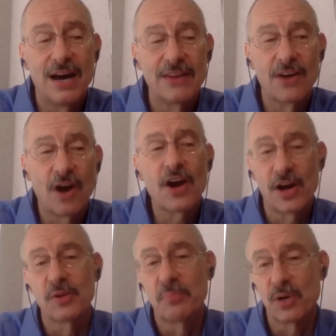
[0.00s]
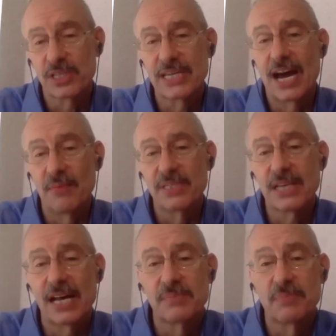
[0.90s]
there are other books now
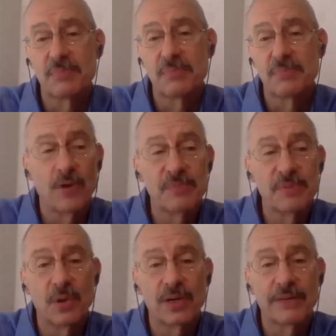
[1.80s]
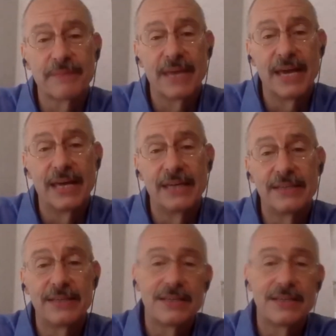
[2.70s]
besides Bernard Rupp's book, and